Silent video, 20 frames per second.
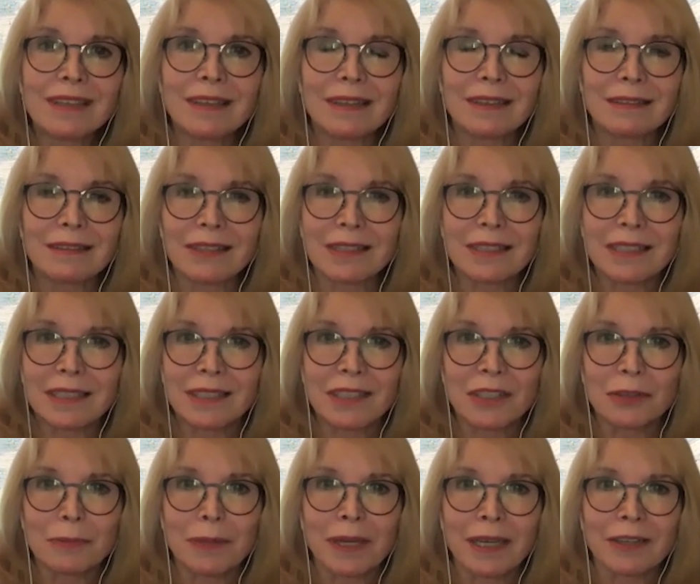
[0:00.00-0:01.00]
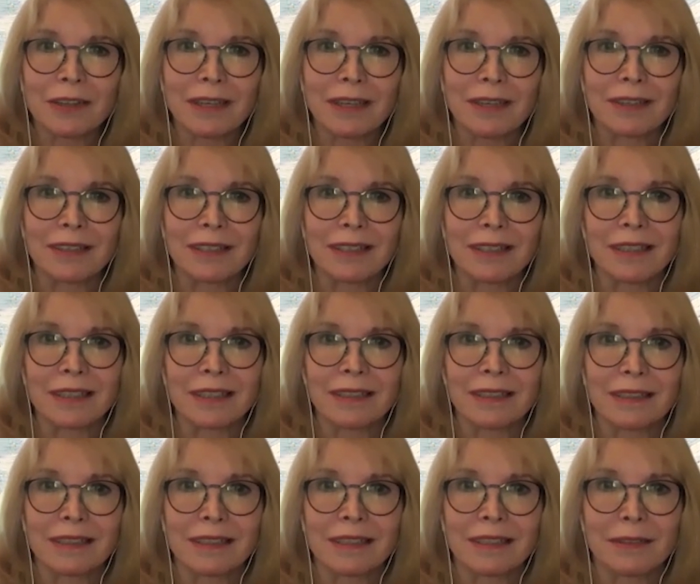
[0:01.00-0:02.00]
Latino background
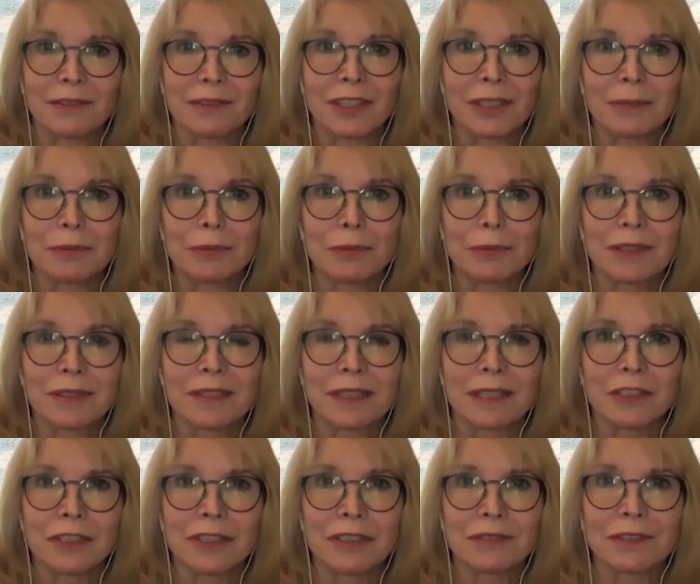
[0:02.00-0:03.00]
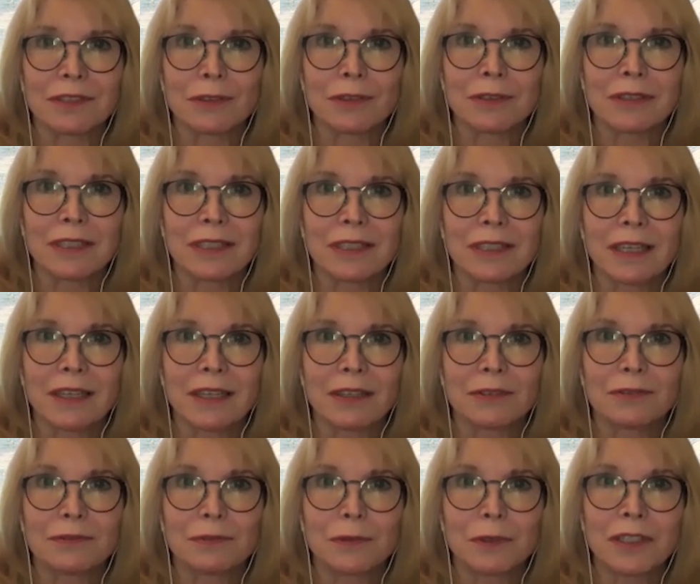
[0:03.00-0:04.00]
in a very poor section of Oakland,
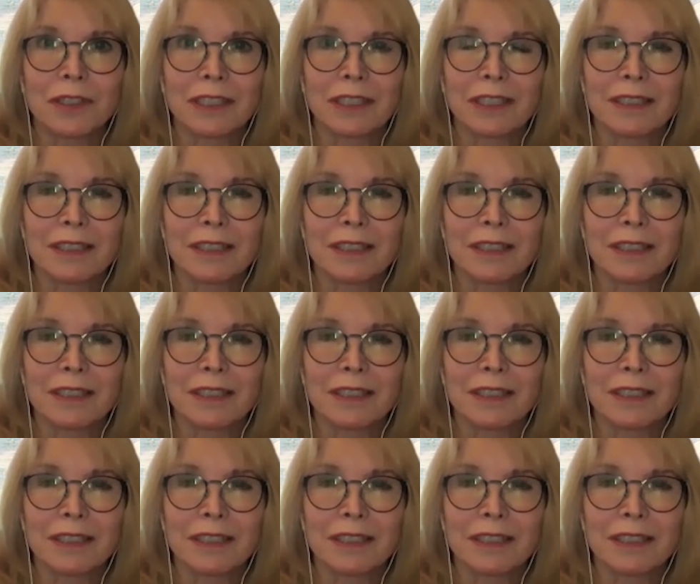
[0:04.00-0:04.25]
California.